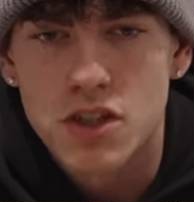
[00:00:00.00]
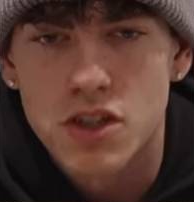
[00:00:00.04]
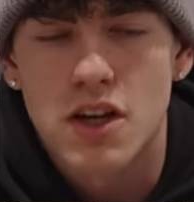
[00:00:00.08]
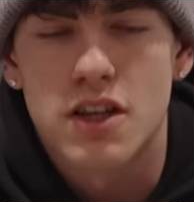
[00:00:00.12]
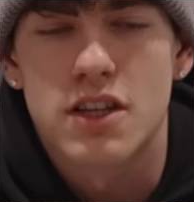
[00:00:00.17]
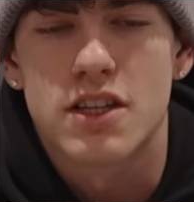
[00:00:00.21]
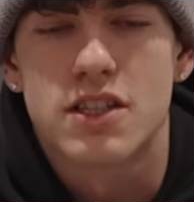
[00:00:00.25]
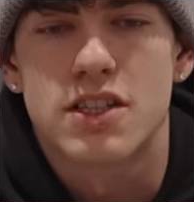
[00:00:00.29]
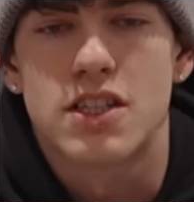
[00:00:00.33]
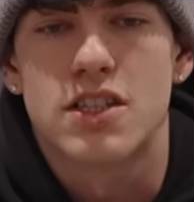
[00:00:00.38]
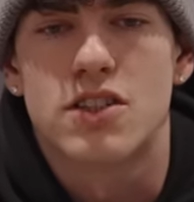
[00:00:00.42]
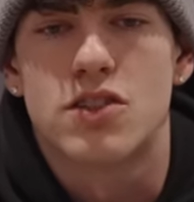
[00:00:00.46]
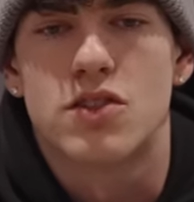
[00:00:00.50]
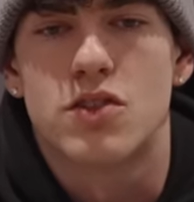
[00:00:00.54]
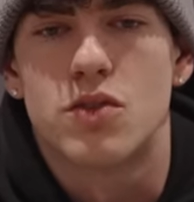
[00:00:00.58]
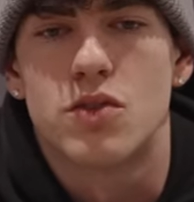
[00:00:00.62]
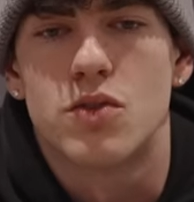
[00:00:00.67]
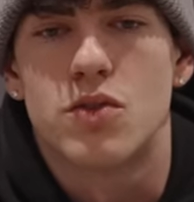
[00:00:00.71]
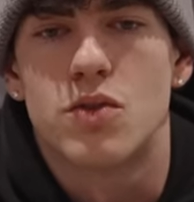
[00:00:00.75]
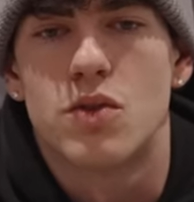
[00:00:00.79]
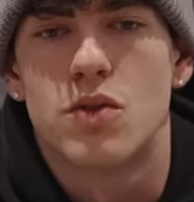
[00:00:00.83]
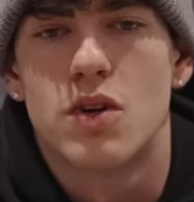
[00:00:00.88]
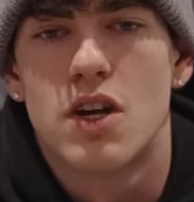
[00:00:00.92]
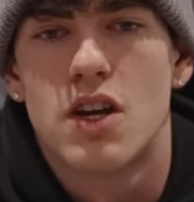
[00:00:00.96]
turn this
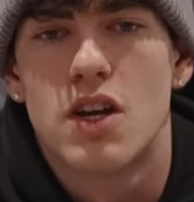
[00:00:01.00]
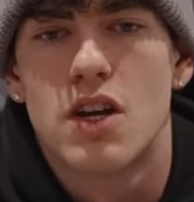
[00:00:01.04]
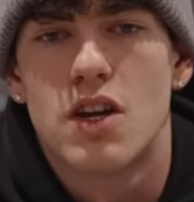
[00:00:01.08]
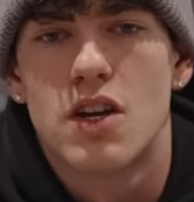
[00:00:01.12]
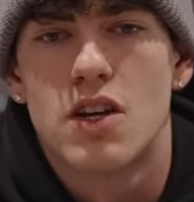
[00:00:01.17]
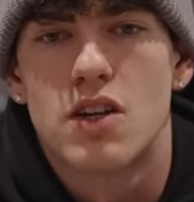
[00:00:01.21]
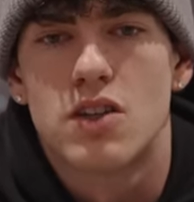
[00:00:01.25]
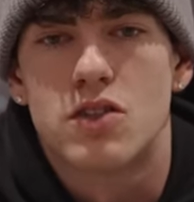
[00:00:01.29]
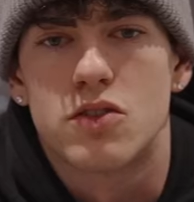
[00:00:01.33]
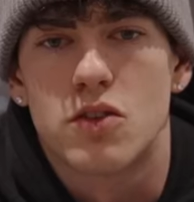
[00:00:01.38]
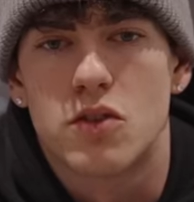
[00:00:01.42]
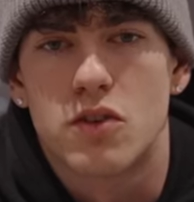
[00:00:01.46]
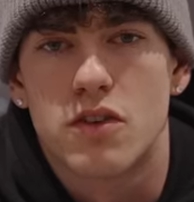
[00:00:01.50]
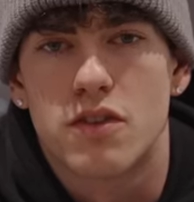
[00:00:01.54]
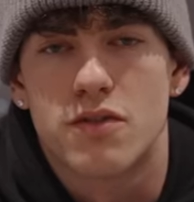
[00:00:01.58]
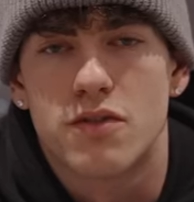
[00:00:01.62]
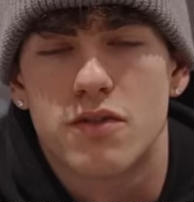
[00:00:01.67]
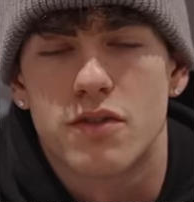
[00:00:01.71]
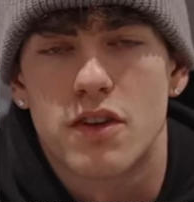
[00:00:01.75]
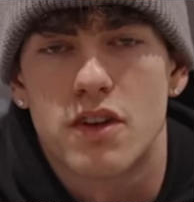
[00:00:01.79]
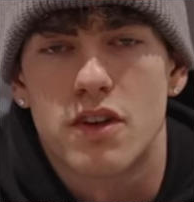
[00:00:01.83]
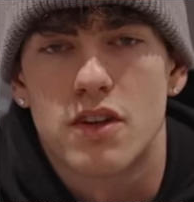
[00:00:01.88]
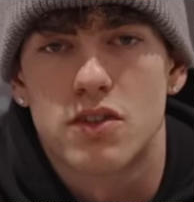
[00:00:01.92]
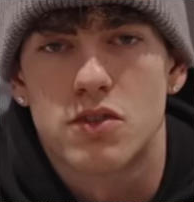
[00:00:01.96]
into sort
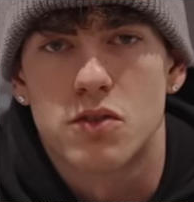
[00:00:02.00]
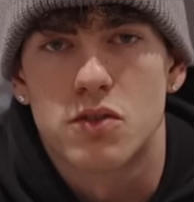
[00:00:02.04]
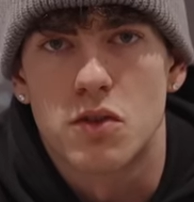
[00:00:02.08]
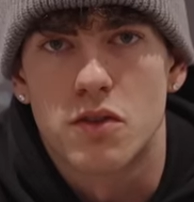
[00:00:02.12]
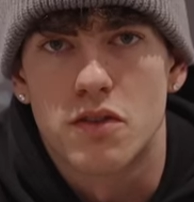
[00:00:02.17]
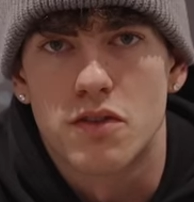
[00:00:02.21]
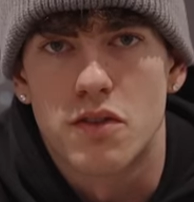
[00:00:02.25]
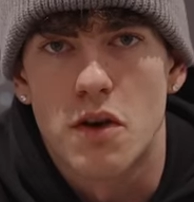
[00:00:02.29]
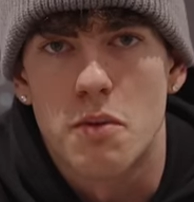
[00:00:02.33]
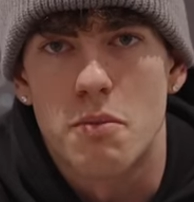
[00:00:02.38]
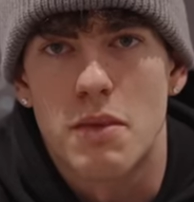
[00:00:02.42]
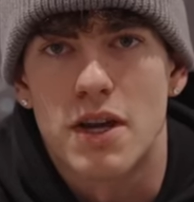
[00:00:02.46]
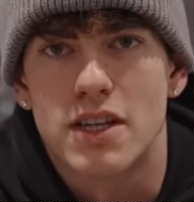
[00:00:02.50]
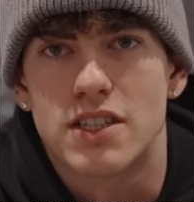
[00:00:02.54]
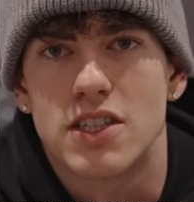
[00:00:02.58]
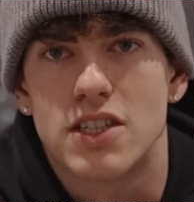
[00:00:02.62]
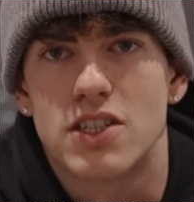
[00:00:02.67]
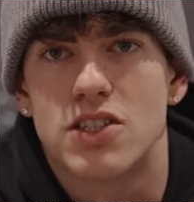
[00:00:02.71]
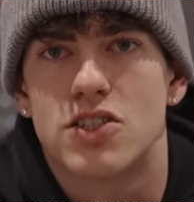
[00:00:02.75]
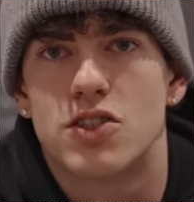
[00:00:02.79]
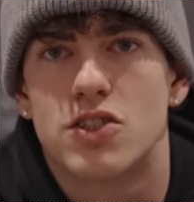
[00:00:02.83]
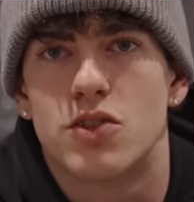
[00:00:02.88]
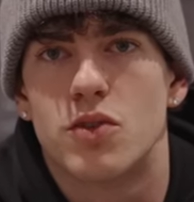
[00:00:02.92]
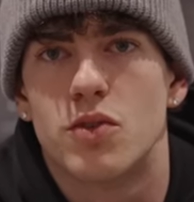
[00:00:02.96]
of a
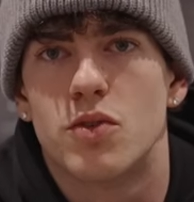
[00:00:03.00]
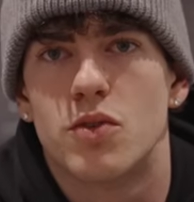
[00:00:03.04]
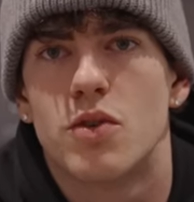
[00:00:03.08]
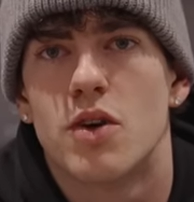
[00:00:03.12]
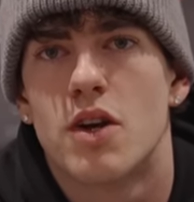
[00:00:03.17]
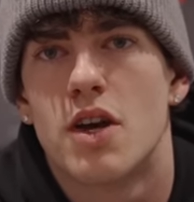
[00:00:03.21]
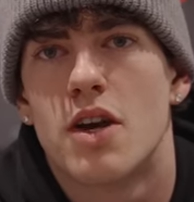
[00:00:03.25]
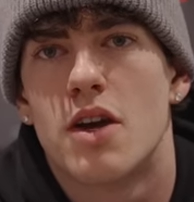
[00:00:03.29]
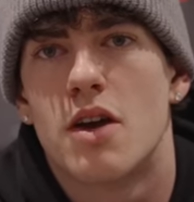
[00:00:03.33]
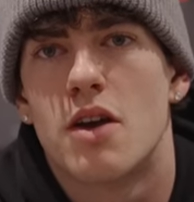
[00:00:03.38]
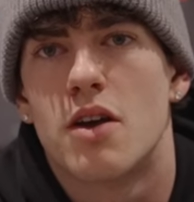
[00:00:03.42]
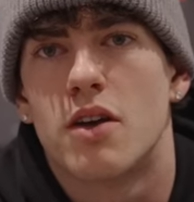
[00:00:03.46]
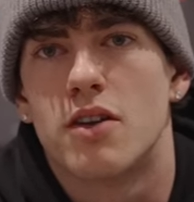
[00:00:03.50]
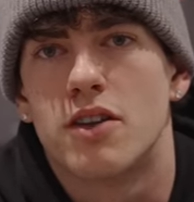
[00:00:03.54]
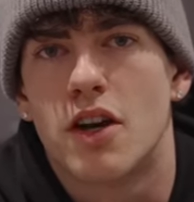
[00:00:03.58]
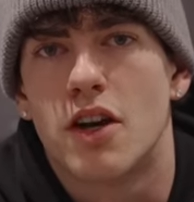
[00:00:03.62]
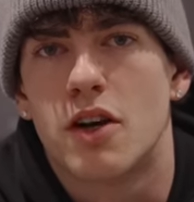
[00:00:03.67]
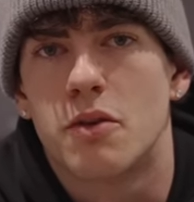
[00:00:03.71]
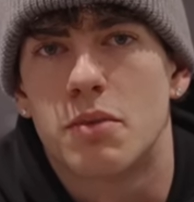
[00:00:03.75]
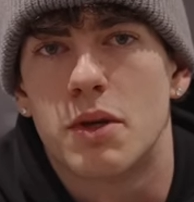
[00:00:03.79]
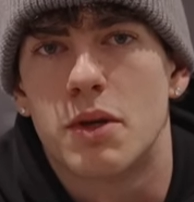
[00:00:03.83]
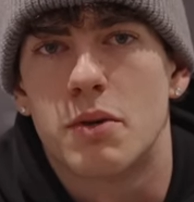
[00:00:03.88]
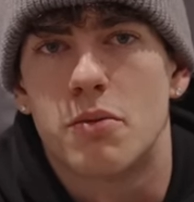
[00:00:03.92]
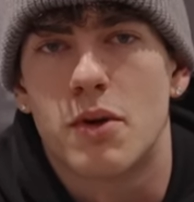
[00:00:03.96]
message to
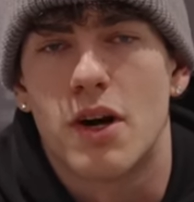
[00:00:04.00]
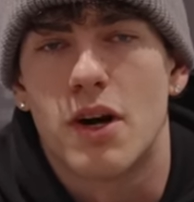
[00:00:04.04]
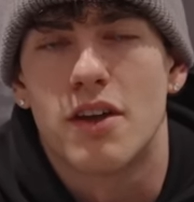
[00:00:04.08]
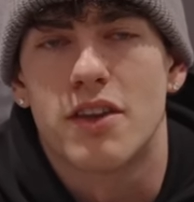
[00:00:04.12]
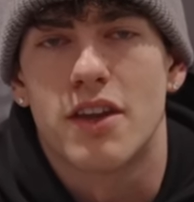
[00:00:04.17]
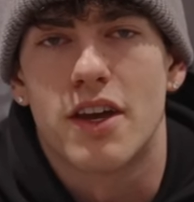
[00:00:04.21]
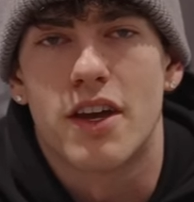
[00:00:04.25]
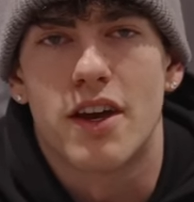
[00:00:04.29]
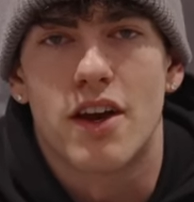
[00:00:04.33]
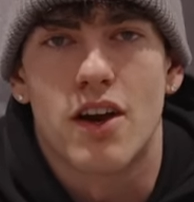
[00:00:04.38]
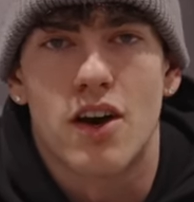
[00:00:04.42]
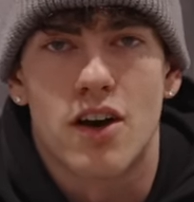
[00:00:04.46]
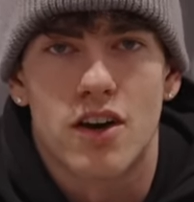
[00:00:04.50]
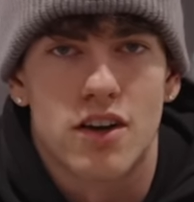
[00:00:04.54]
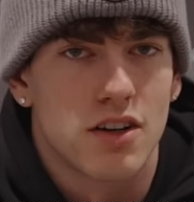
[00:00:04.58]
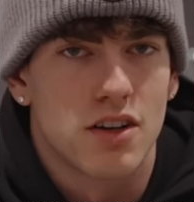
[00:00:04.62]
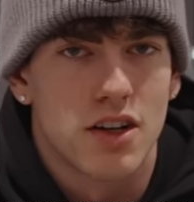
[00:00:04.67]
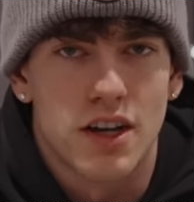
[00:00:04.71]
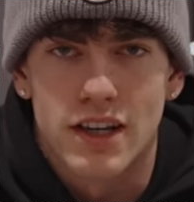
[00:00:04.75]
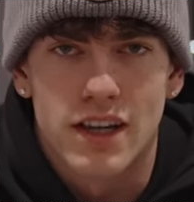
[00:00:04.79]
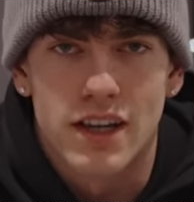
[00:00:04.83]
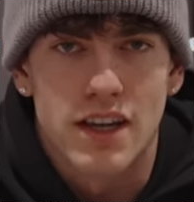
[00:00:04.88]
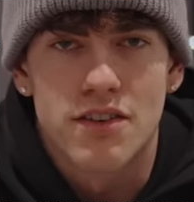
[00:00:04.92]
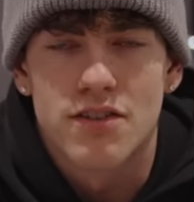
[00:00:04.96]
young people out there,
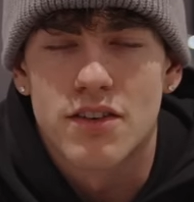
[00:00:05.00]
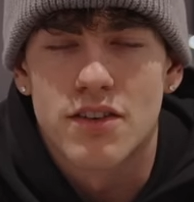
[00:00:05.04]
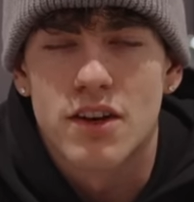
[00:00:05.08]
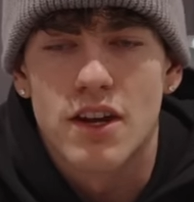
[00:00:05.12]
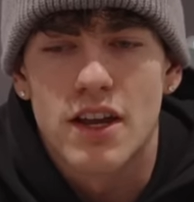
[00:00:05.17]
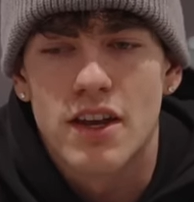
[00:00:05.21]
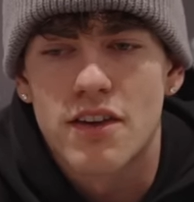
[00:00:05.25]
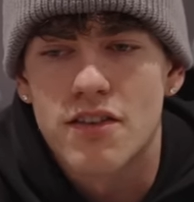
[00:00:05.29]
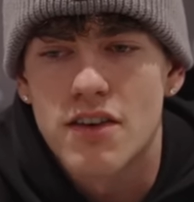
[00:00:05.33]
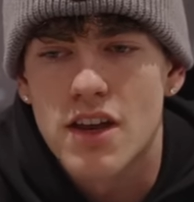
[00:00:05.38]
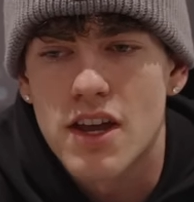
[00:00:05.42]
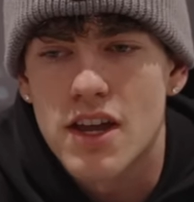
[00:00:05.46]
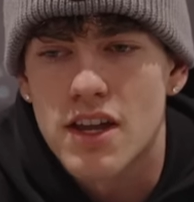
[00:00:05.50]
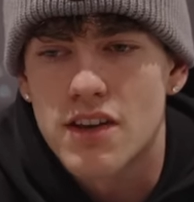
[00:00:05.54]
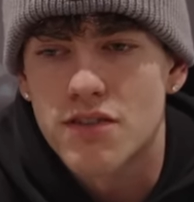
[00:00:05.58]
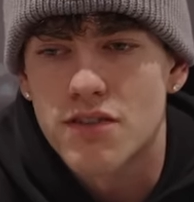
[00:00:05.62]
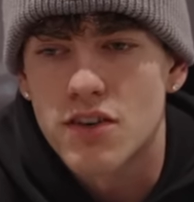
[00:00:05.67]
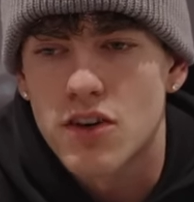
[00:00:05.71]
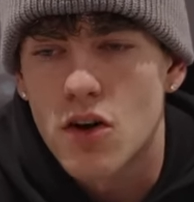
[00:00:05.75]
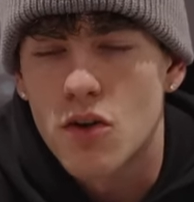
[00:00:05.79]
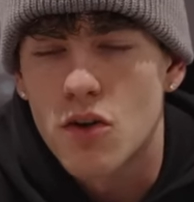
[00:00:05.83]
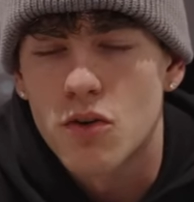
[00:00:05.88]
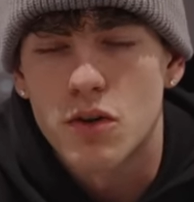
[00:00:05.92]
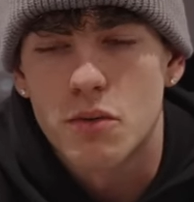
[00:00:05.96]
like
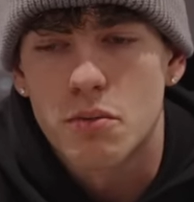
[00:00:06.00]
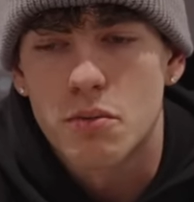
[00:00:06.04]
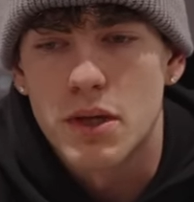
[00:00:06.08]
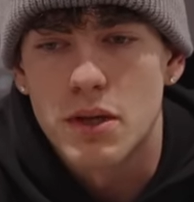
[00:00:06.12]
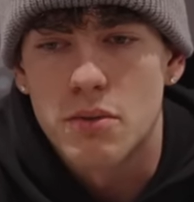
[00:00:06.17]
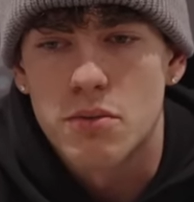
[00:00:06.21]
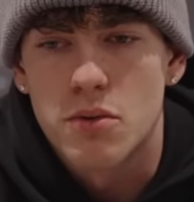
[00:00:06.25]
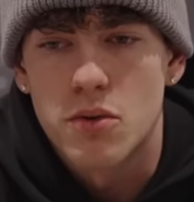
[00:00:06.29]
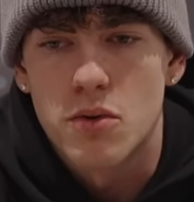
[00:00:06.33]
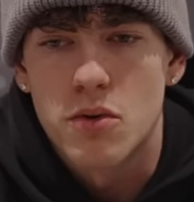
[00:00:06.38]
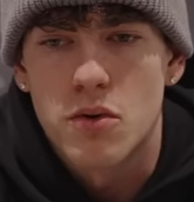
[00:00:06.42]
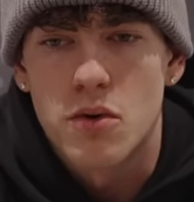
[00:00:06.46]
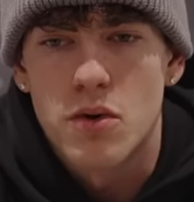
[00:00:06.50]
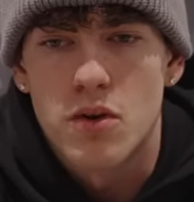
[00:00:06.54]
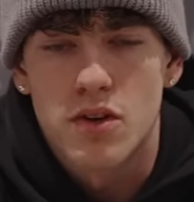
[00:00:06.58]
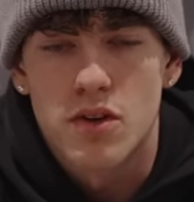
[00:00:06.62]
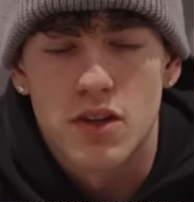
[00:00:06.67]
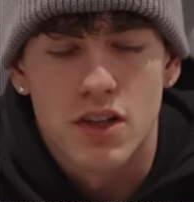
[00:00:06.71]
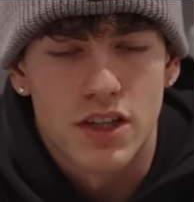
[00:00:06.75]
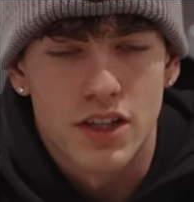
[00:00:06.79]
even older people,